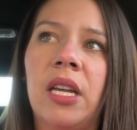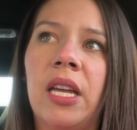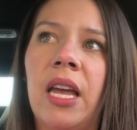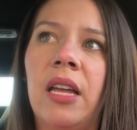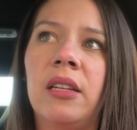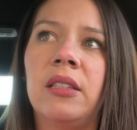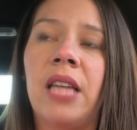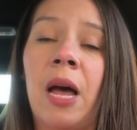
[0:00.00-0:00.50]

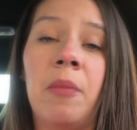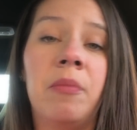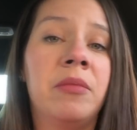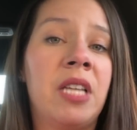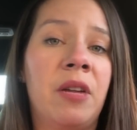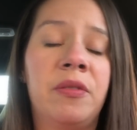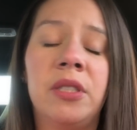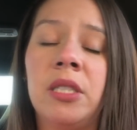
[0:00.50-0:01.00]
Again, that
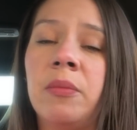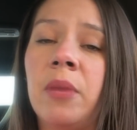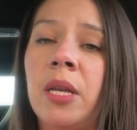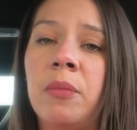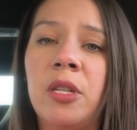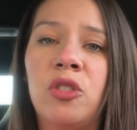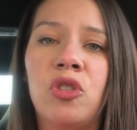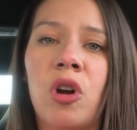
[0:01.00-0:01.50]
definitely
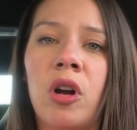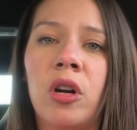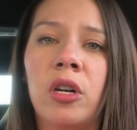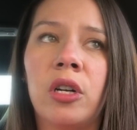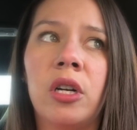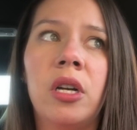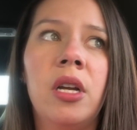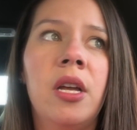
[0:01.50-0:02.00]
made me
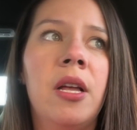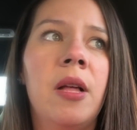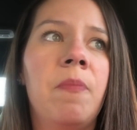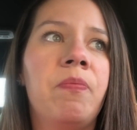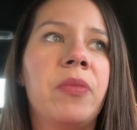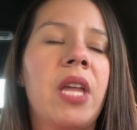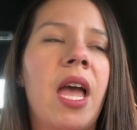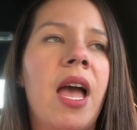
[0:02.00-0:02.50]
stronger.
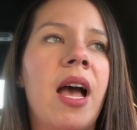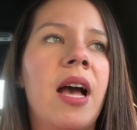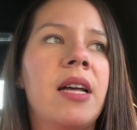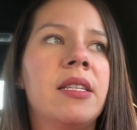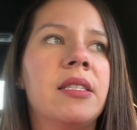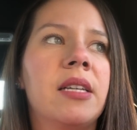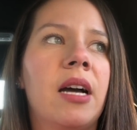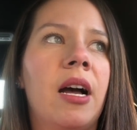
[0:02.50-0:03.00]

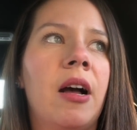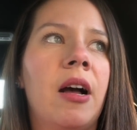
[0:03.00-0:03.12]
And